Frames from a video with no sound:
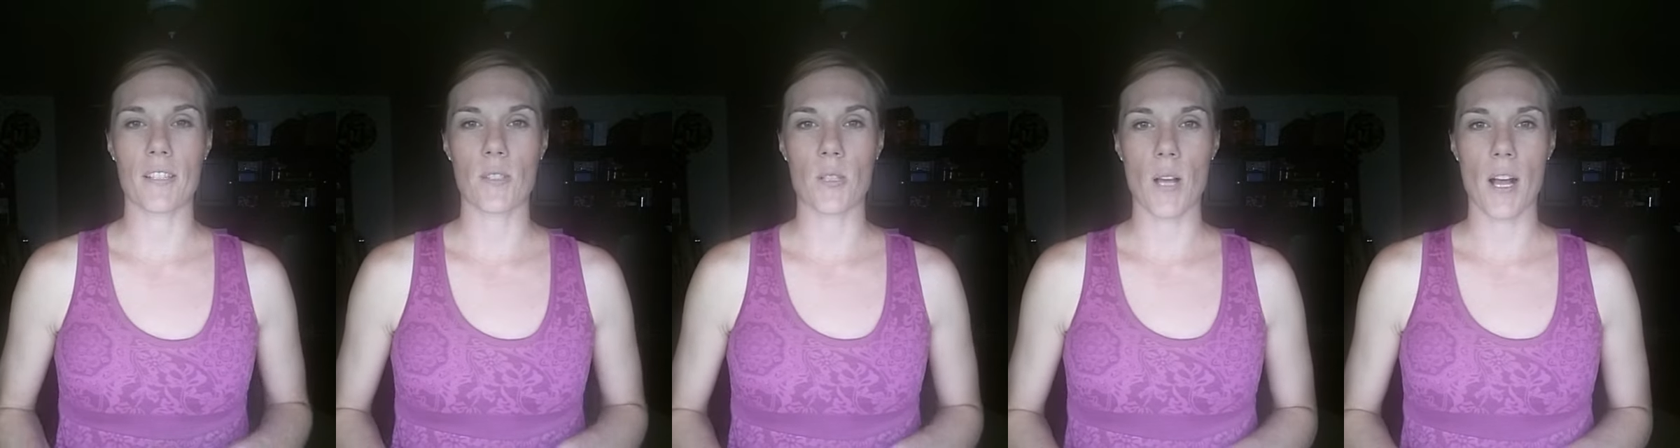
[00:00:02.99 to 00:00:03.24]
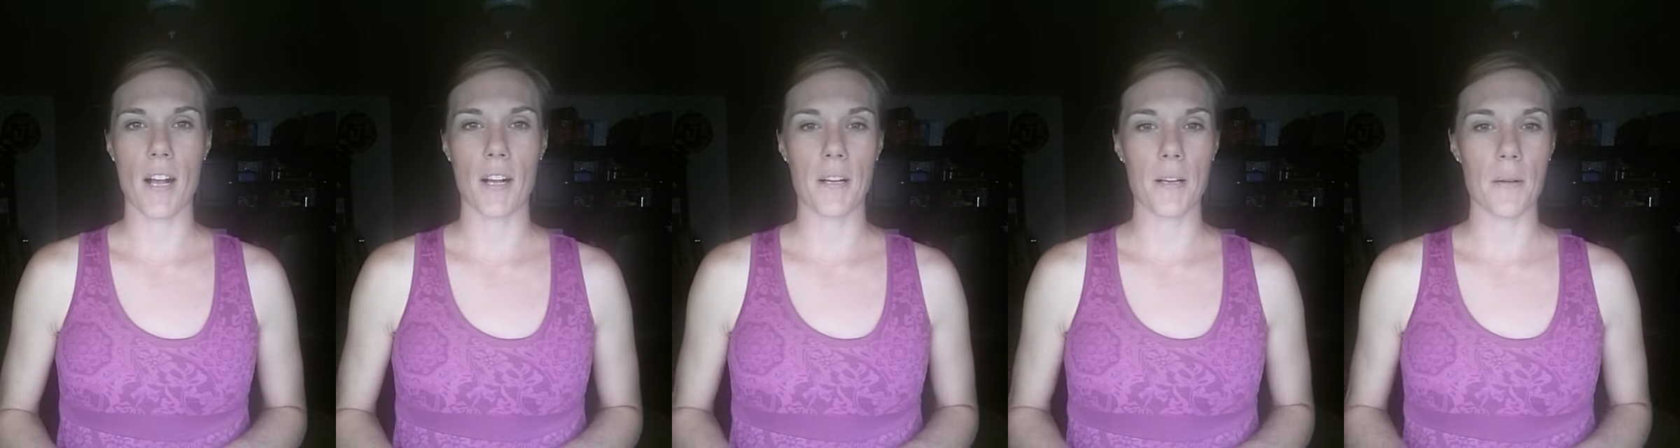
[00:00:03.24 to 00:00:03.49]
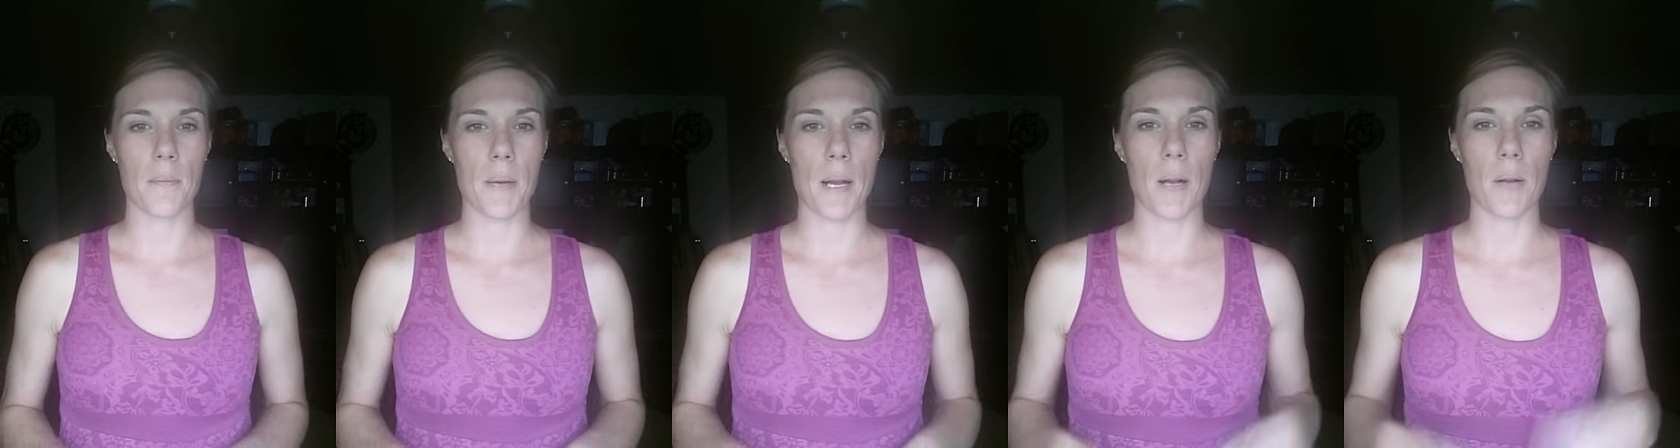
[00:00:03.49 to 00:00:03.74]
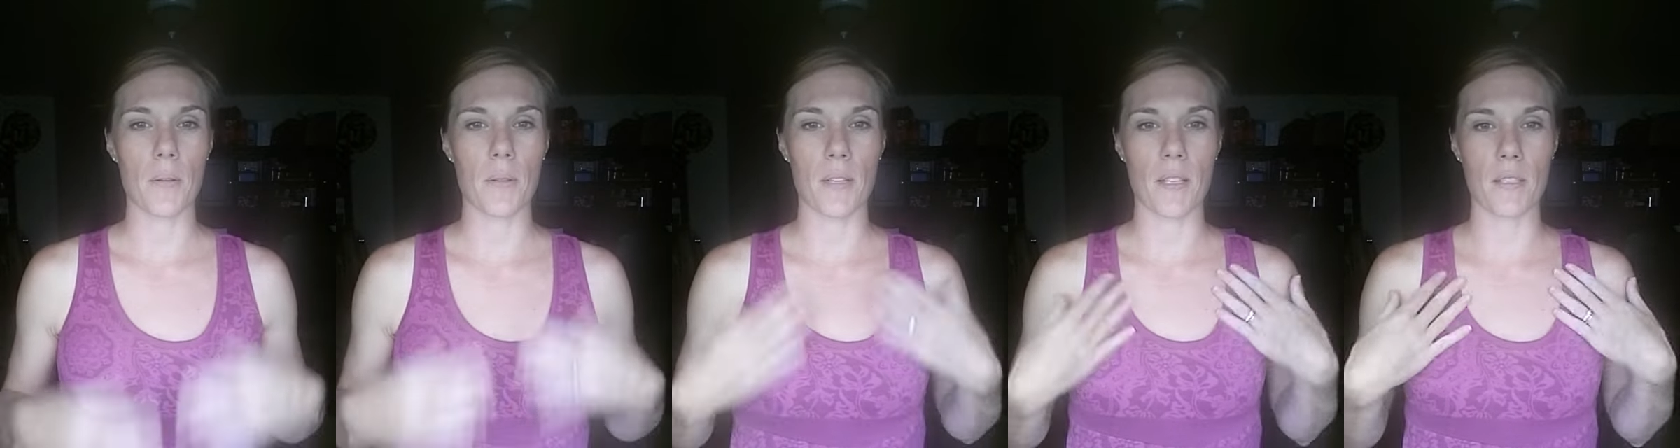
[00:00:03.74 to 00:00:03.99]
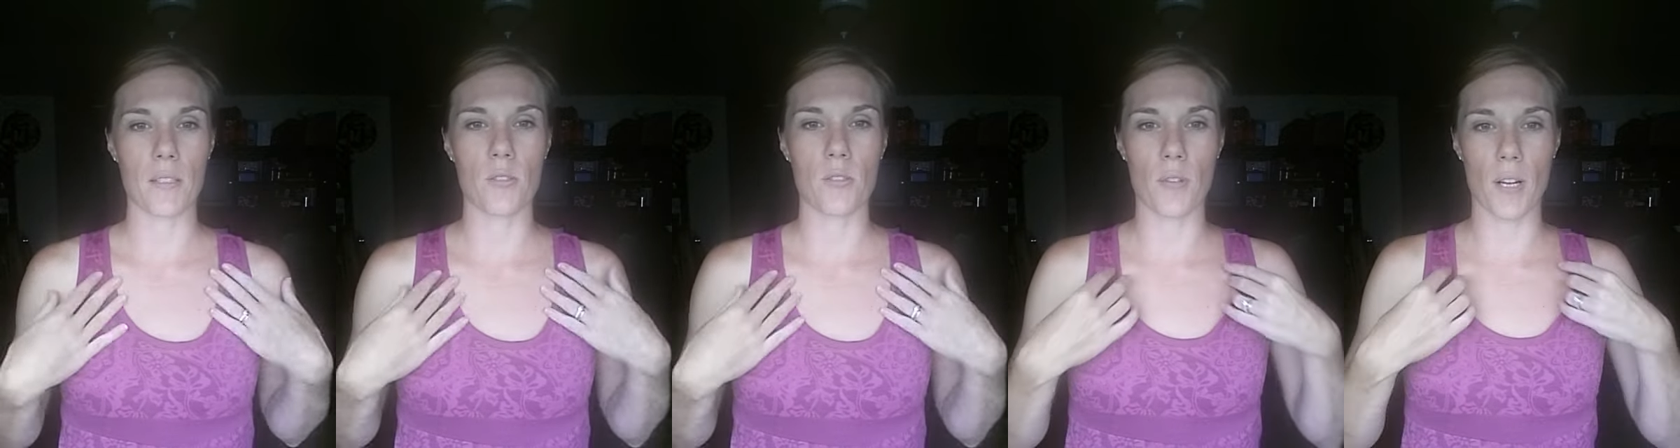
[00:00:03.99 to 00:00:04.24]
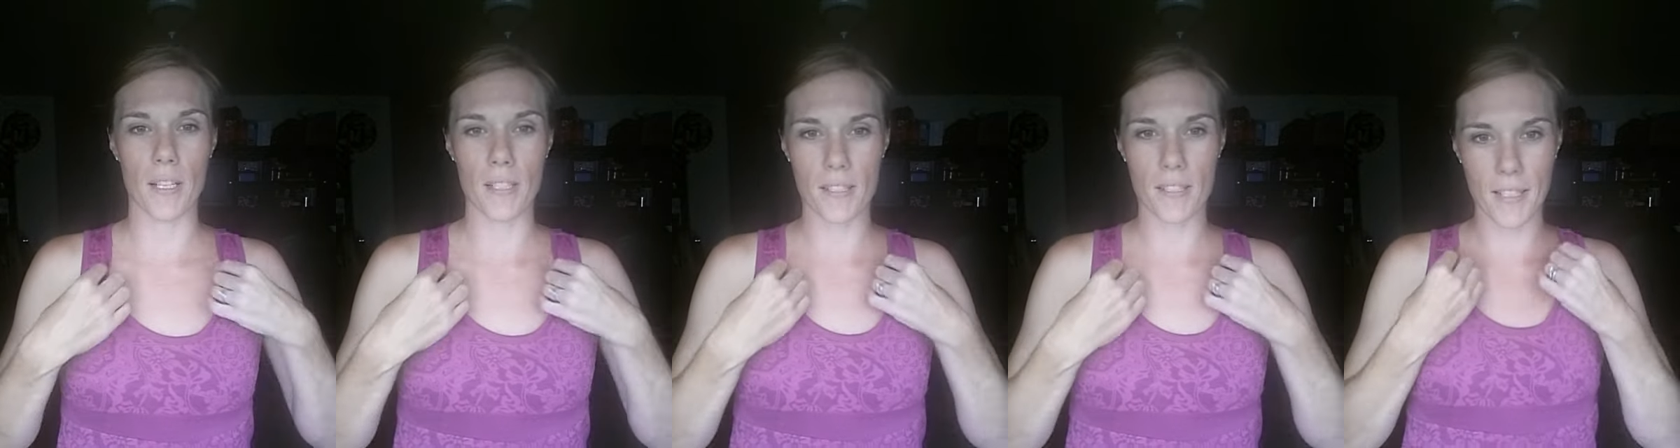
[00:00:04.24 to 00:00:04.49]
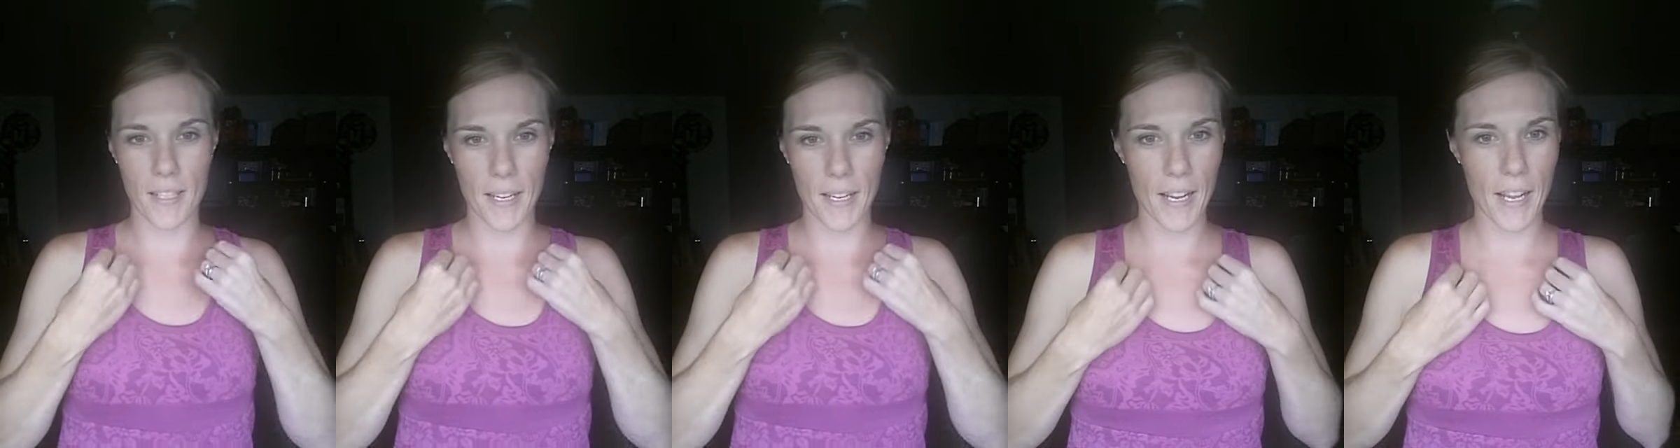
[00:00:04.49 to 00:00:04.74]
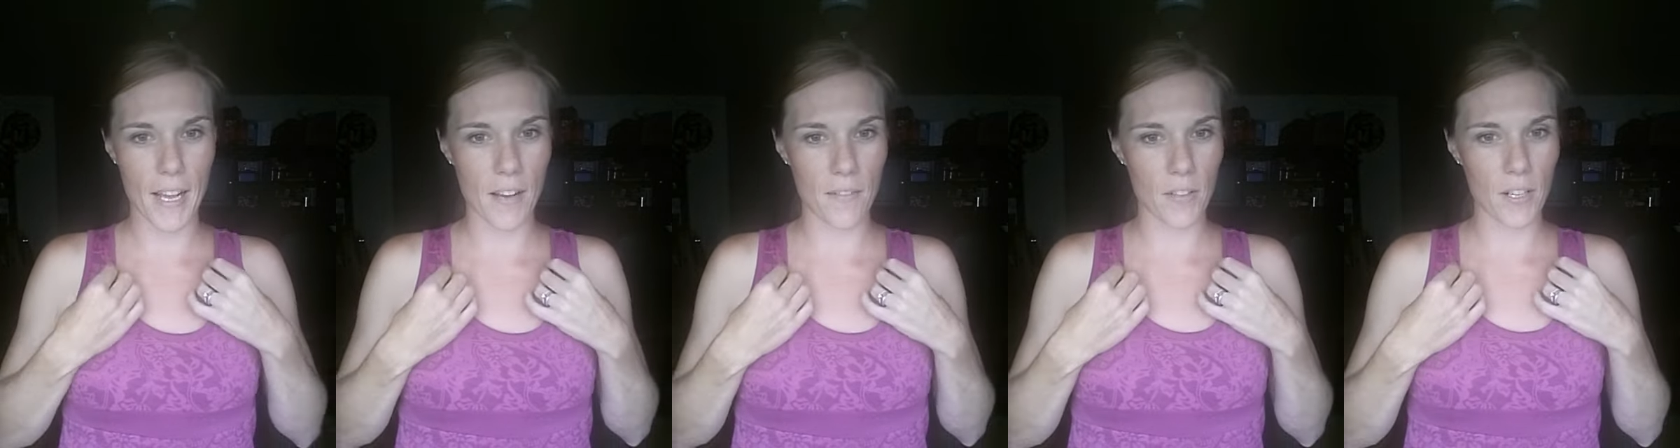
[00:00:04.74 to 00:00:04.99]
to talk about this dress that
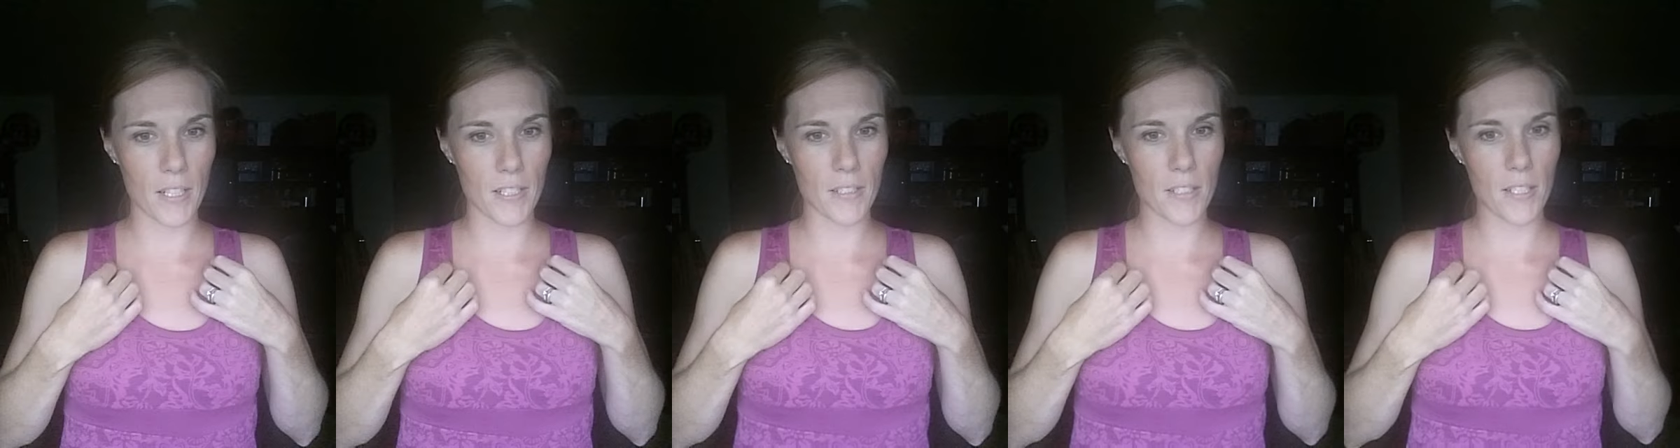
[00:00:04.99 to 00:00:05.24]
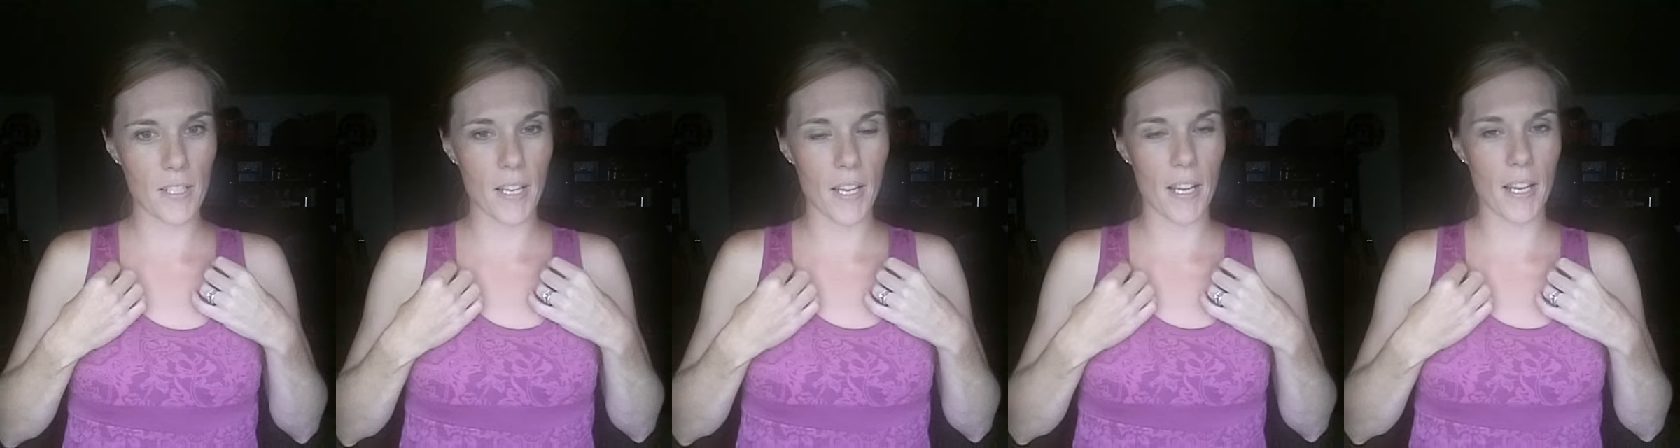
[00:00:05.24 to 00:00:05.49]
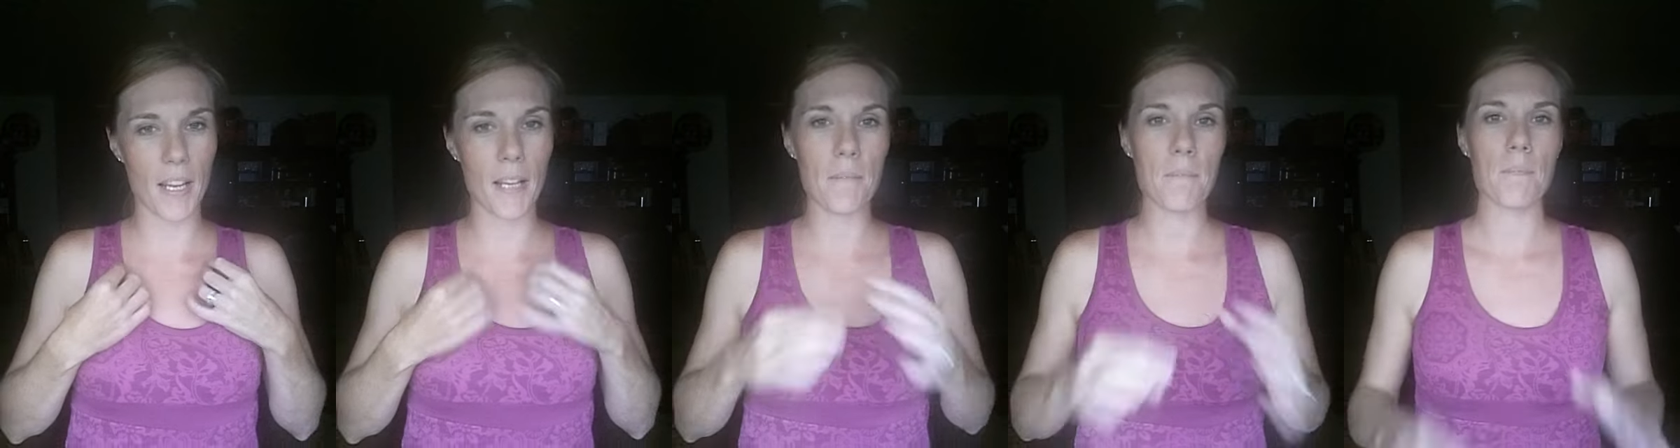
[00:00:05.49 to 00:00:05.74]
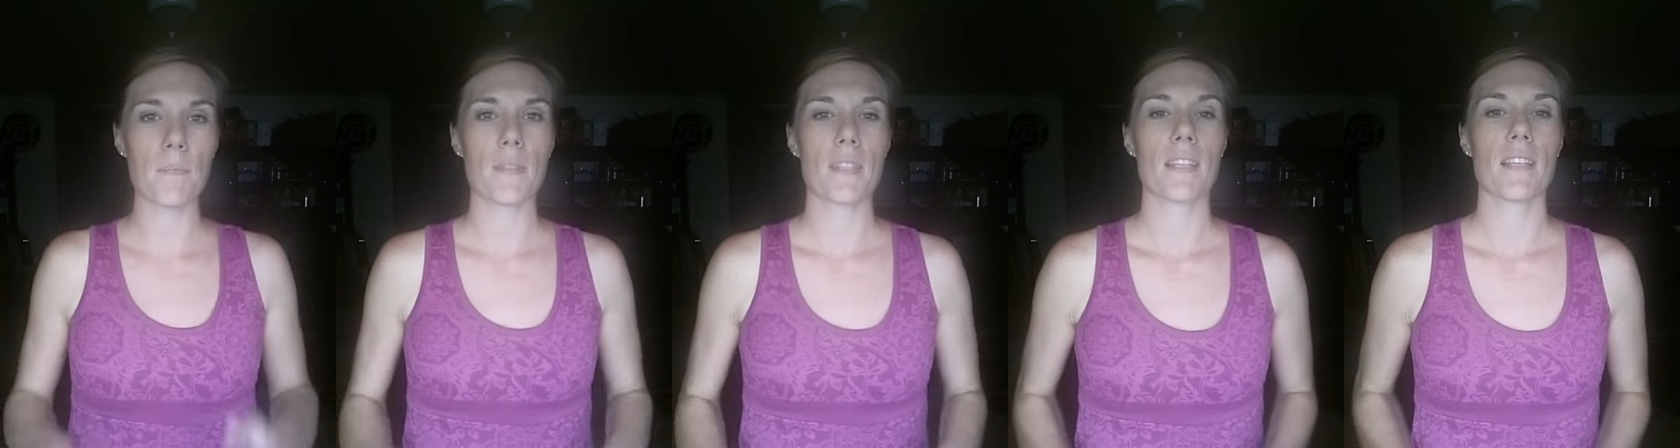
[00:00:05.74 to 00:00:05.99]
I have on today.